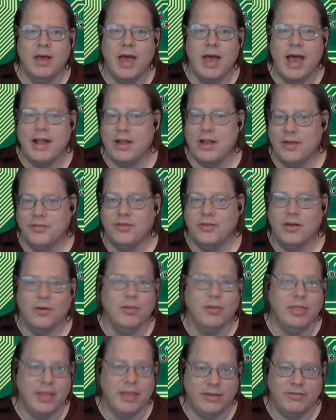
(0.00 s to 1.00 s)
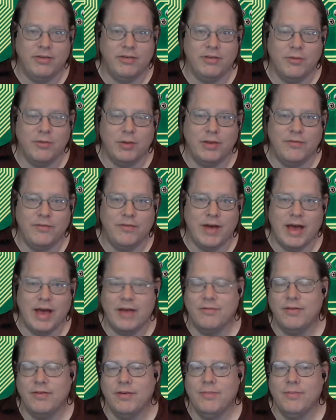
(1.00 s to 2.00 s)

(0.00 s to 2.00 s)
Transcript: and also lesson 25.